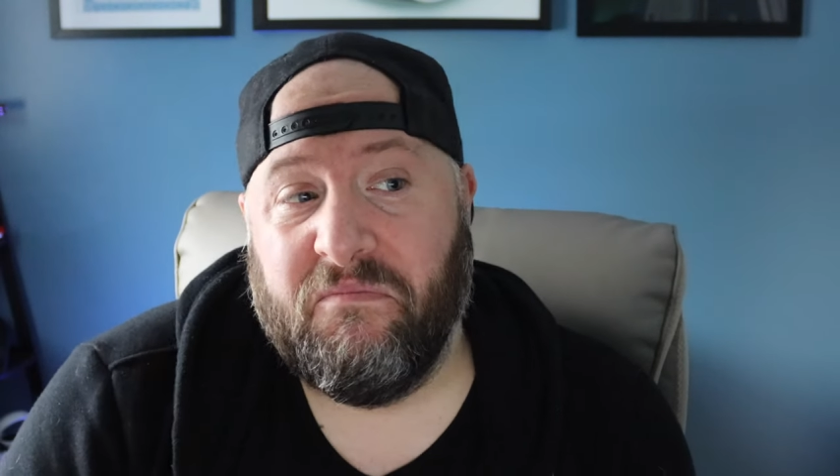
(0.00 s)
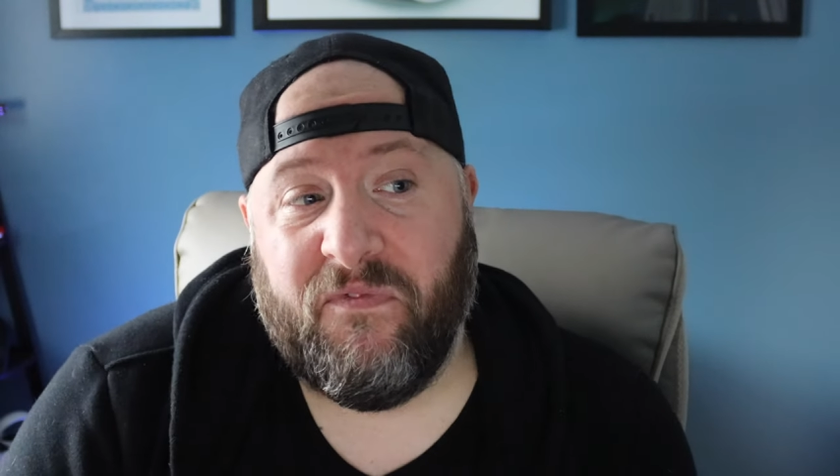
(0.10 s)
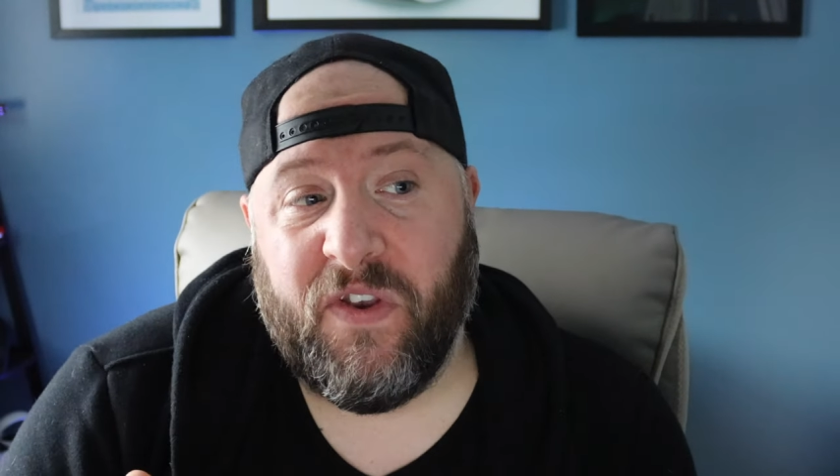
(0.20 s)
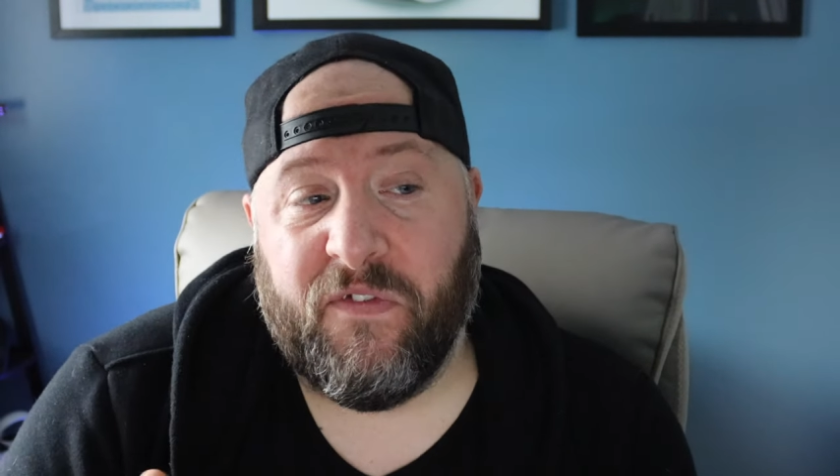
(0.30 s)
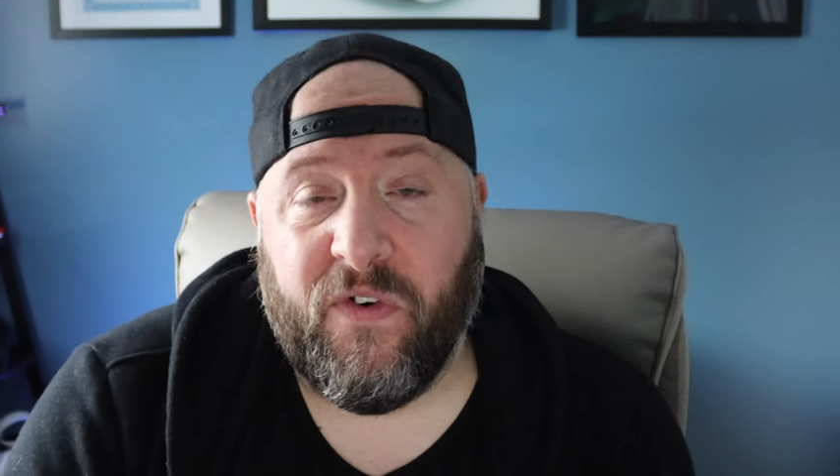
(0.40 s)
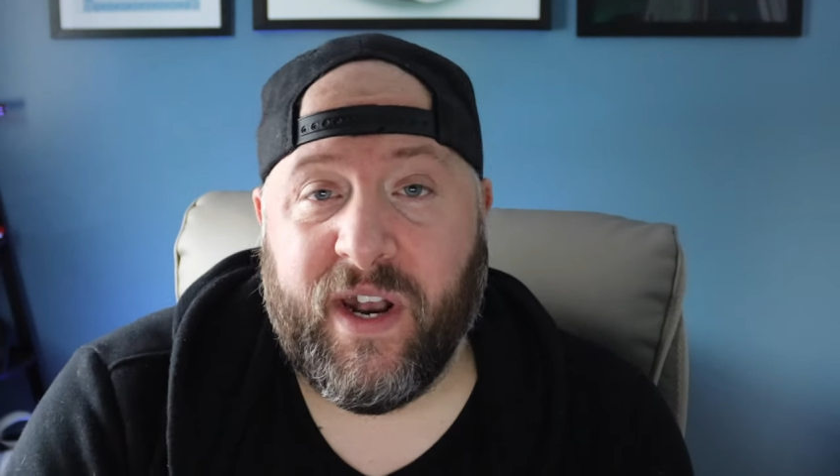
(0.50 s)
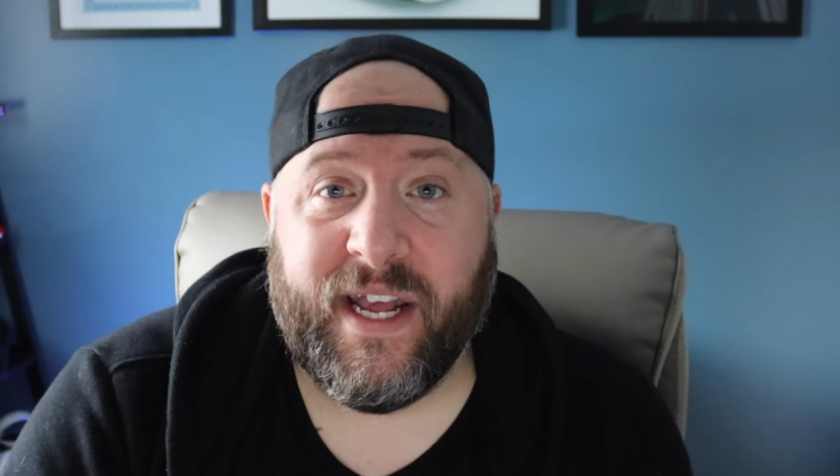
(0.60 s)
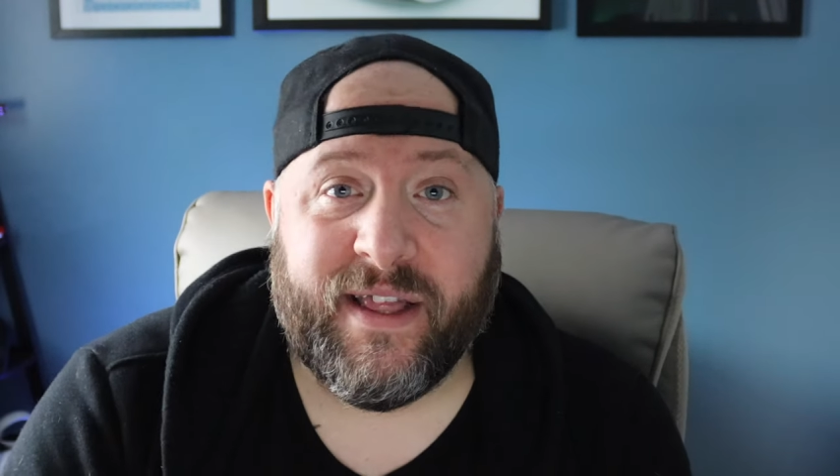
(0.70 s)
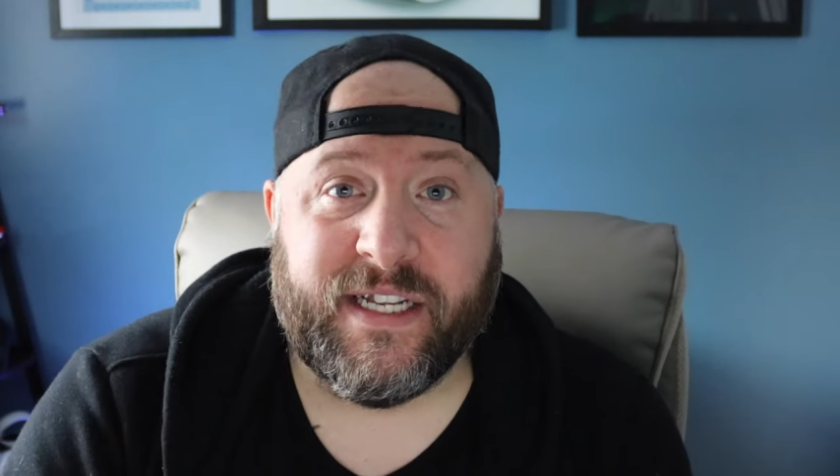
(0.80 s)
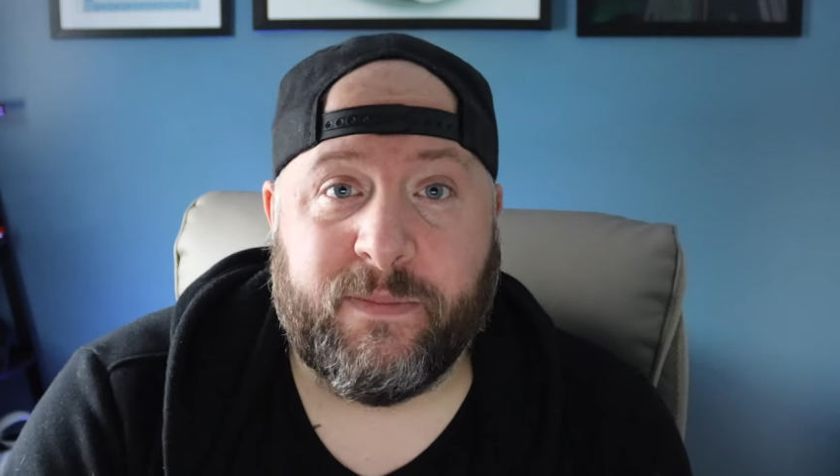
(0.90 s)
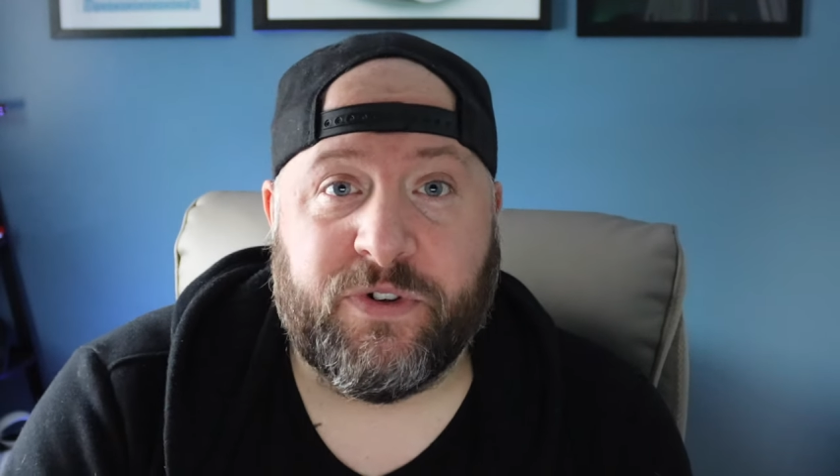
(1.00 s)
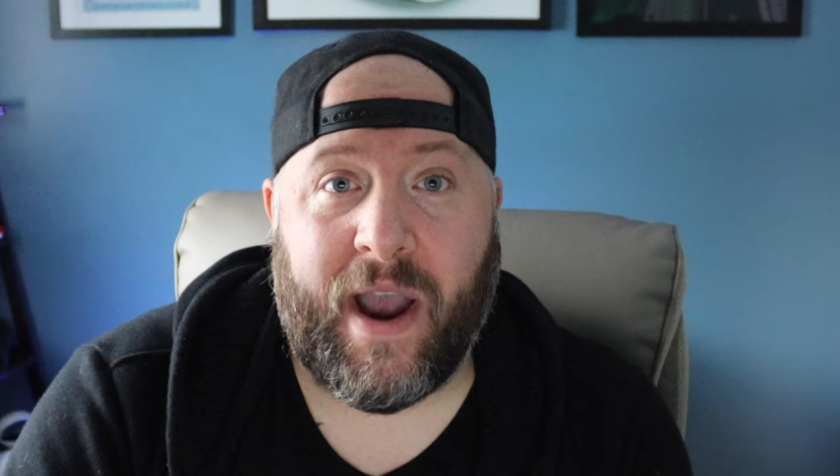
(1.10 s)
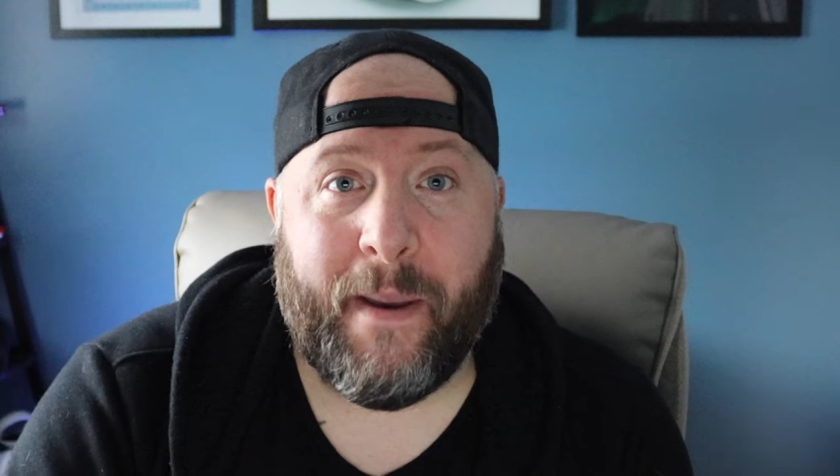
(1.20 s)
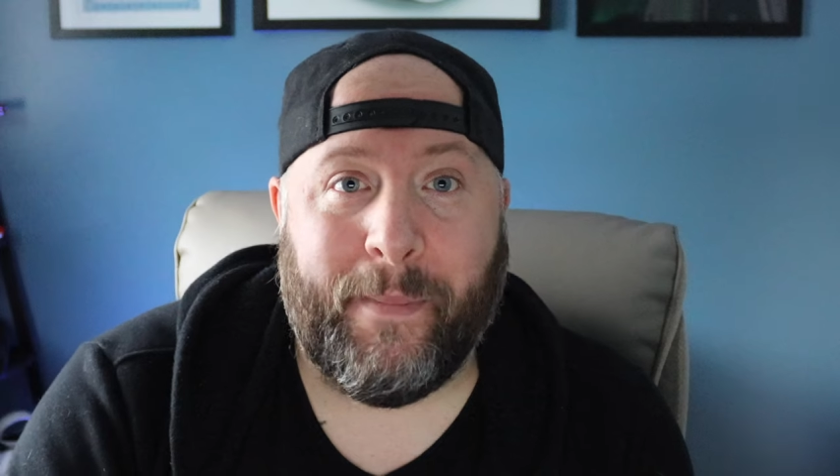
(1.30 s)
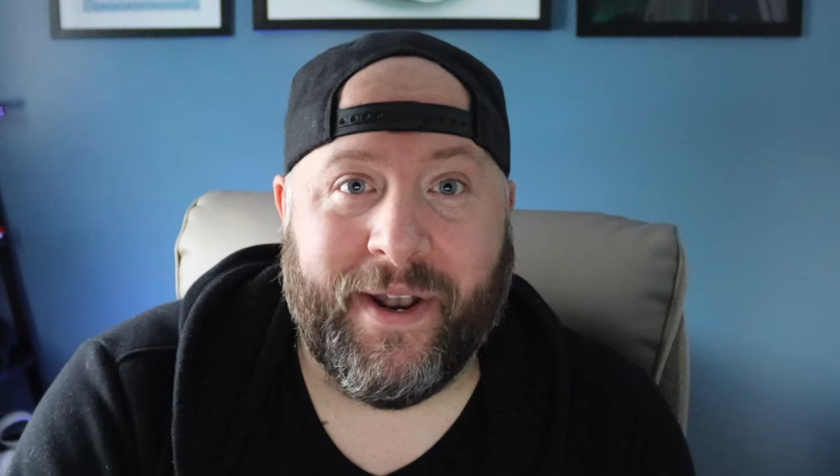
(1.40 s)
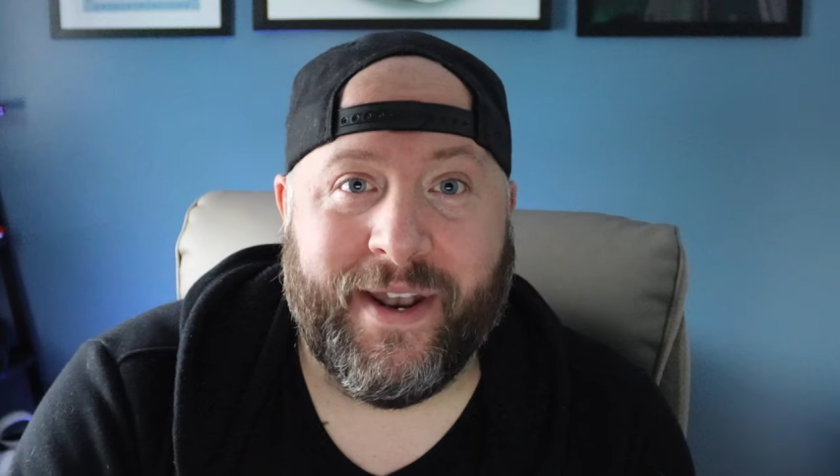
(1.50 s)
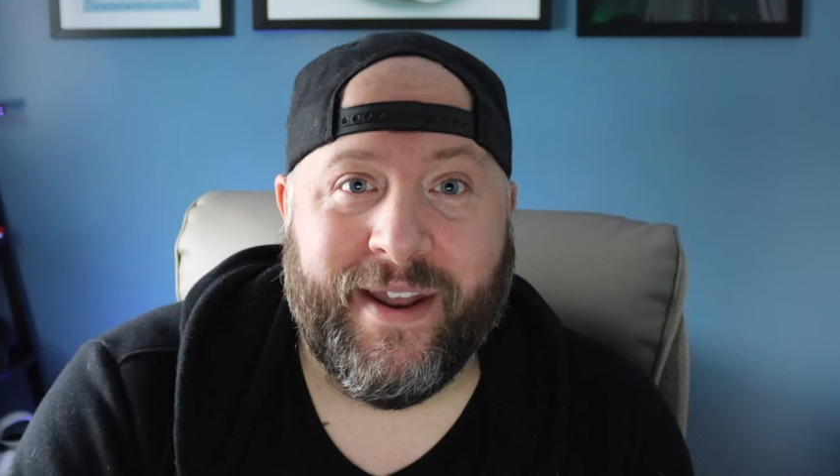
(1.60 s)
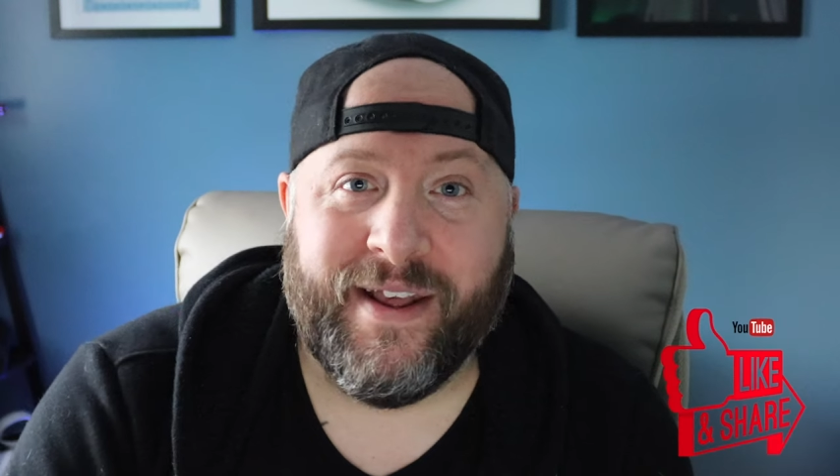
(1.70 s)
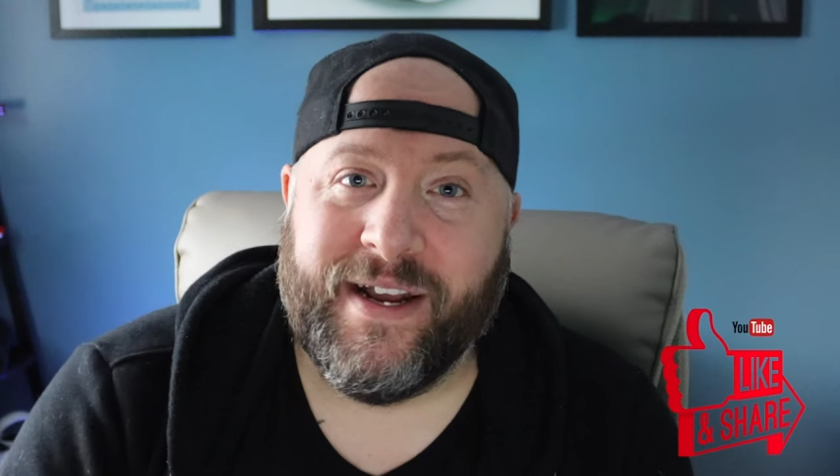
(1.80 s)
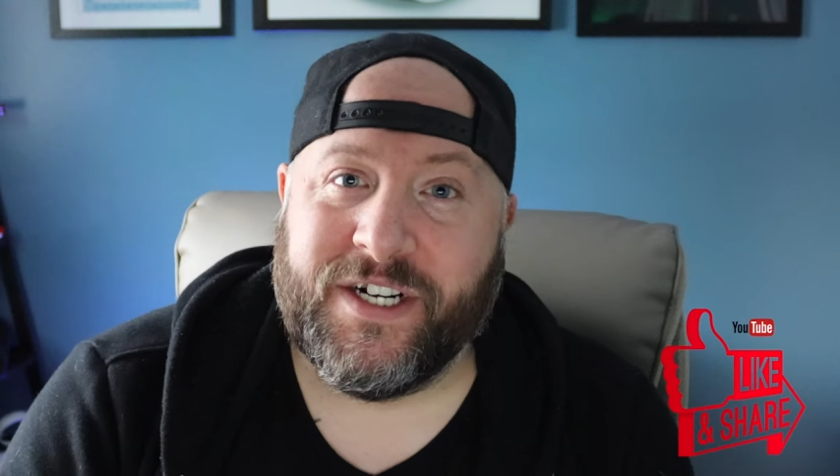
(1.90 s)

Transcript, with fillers: feel free to hit the subscribe button,